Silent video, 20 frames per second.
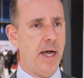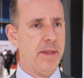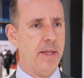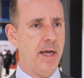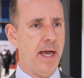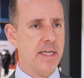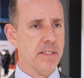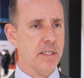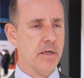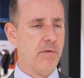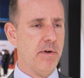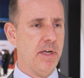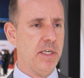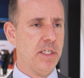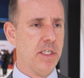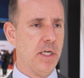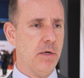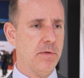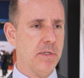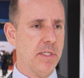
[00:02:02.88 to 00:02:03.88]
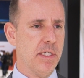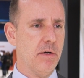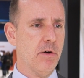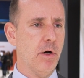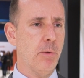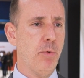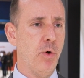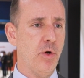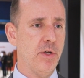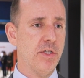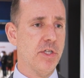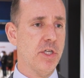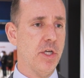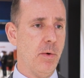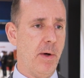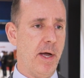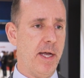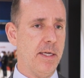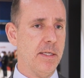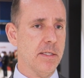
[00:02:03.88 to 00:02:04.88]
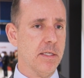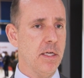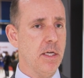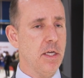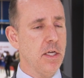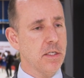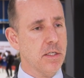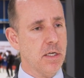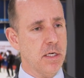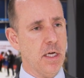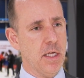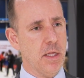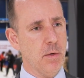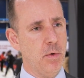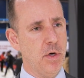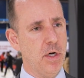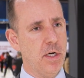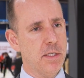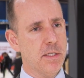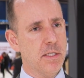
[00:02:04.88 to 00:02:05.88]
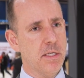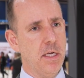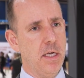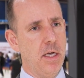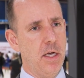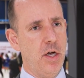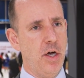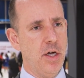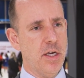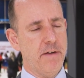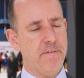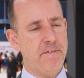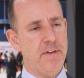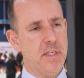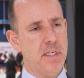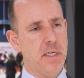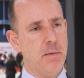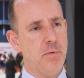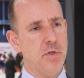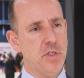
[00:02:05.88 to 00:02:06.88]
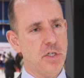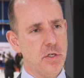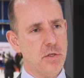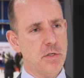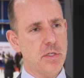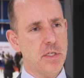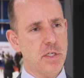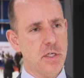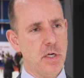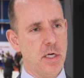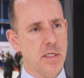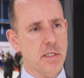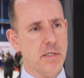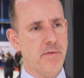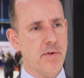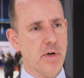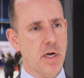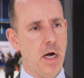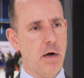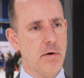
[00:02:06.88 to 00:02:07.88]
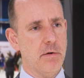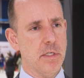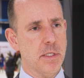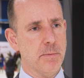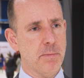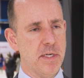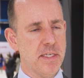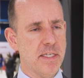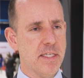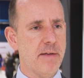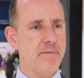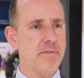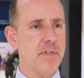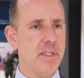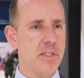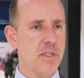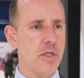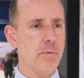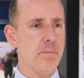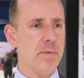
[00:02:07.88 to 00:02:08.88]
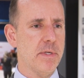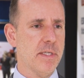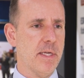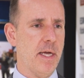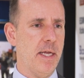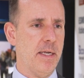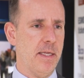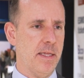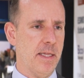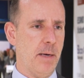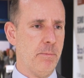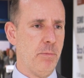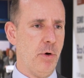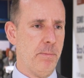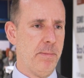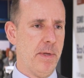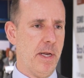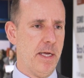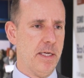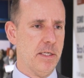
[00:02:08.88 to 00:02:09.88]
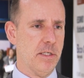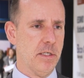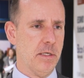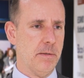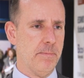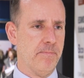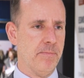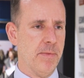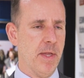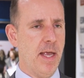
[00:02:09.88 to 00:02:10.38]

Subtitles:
and the hazard ratio was 0.28. So in other words, erdafitinib reduced the chance of recurrence by 72% in that population.